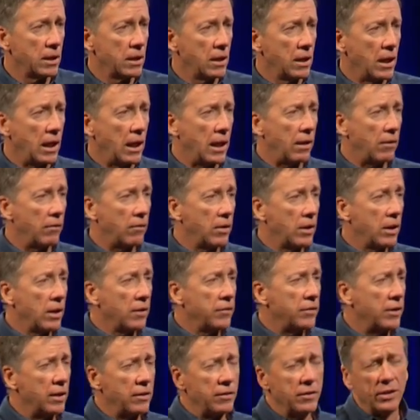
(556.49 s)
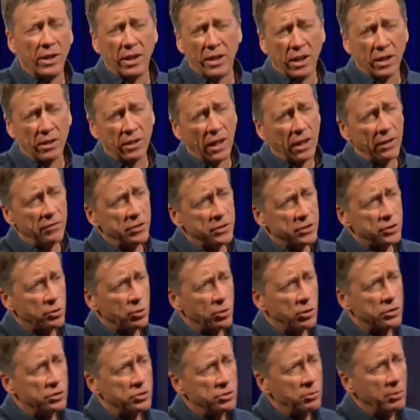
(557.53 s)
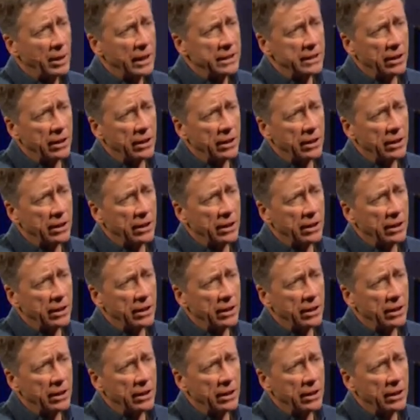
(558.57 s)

Uh, the, there are a lot of historians who make